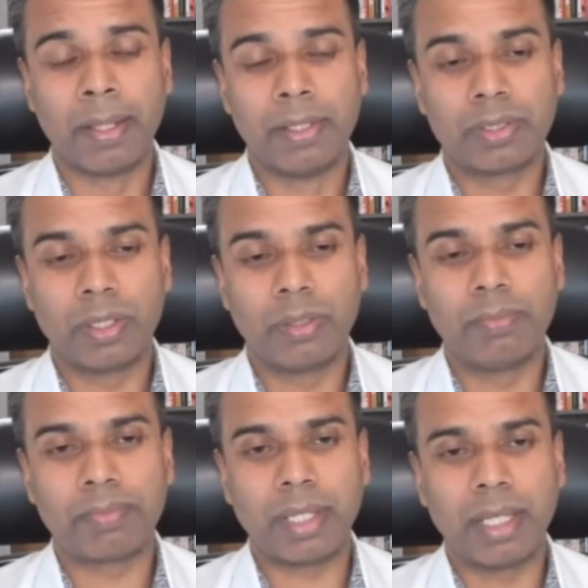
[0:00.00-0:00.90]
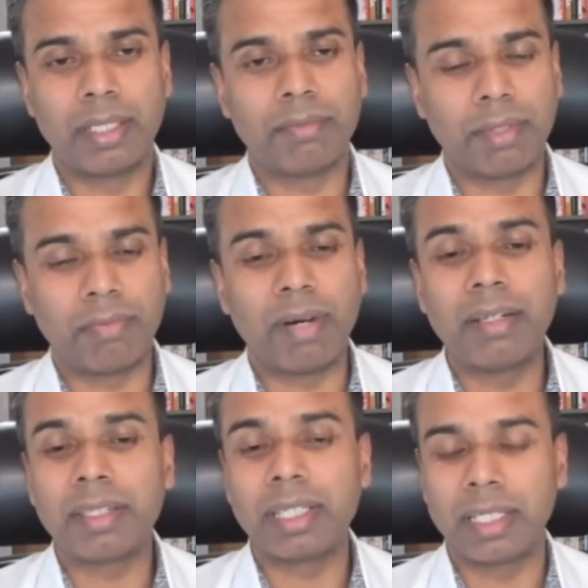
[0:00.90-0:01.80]
So the
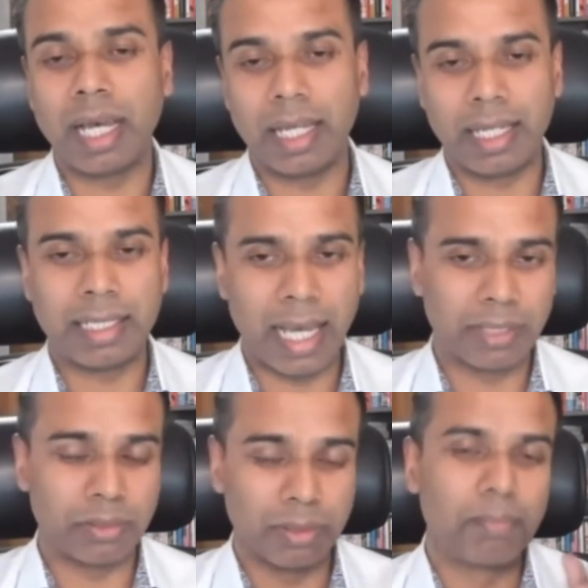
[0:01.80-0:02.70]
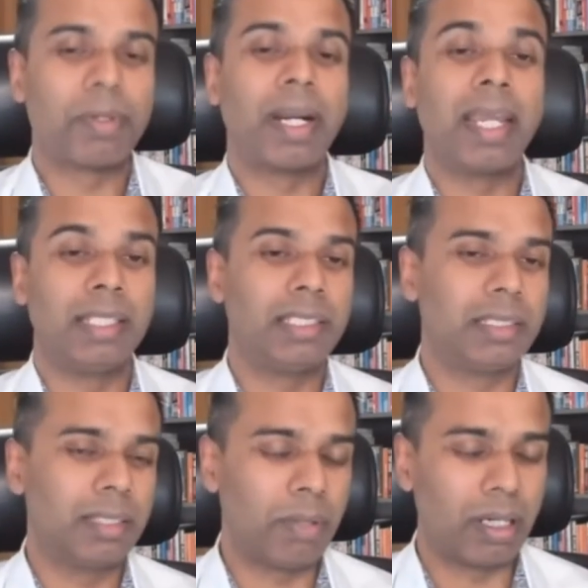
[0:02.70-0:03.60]
final thing that it has on the brain, this
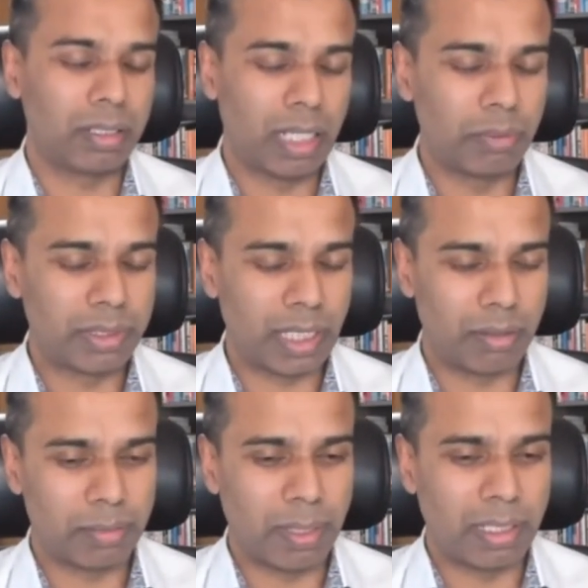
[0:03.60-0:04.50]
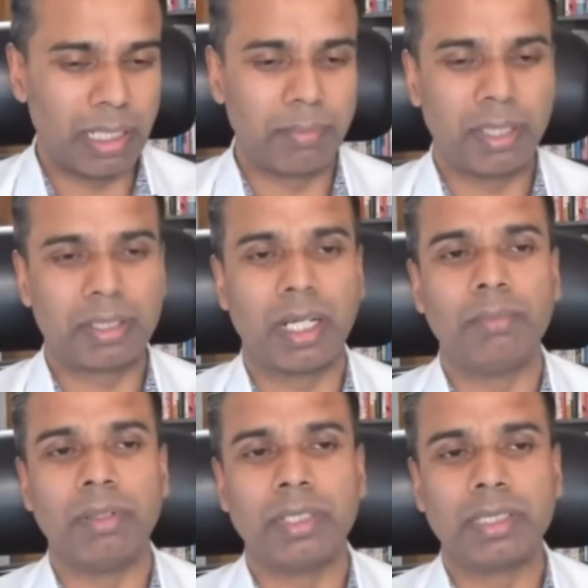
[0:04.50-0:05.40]
is the part that I would say I'll spend a little bit of
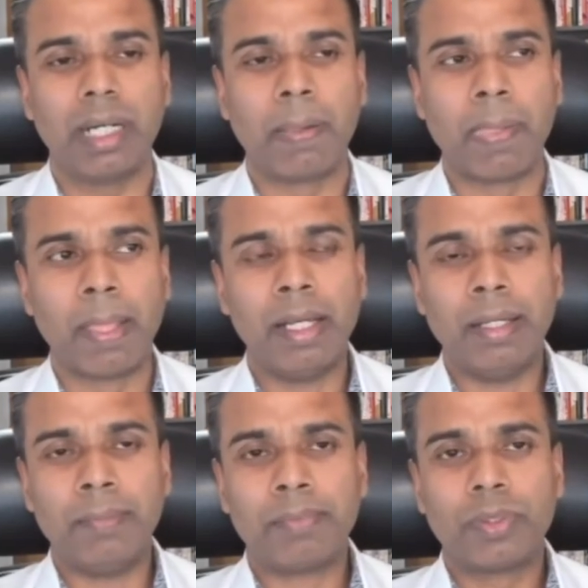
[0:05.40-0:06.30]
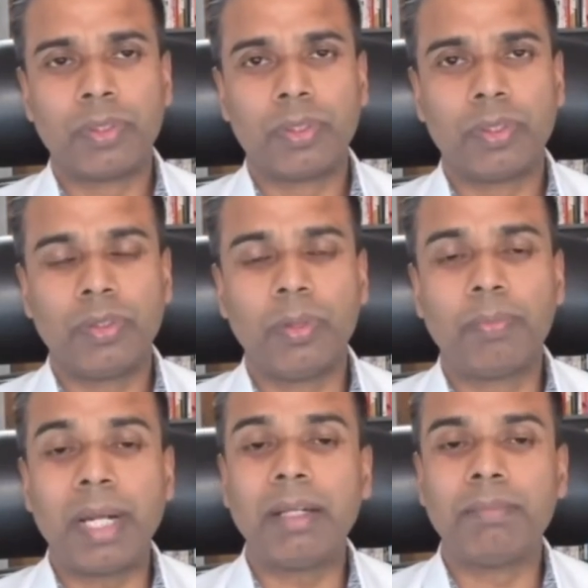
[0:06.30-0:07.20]
time on, is that your
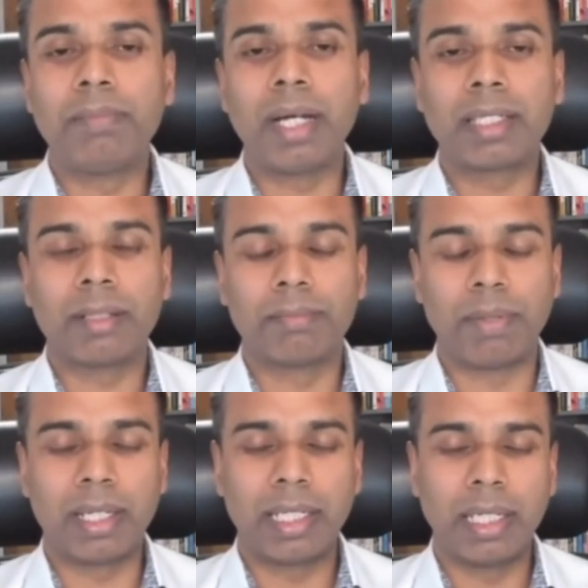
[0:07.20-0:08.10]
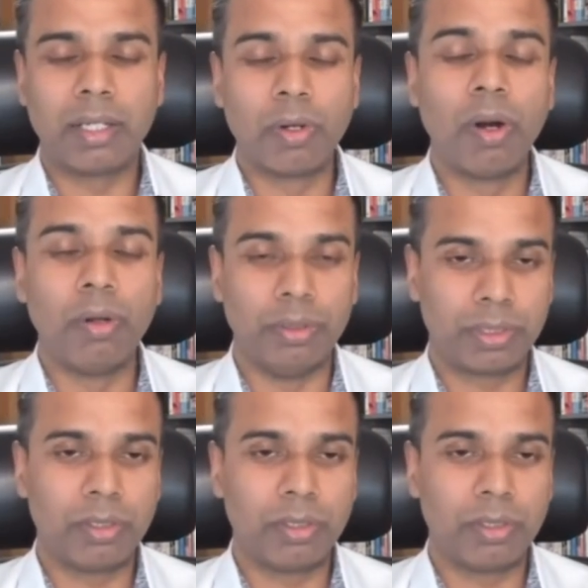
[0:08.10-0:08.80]
brain on biking grows.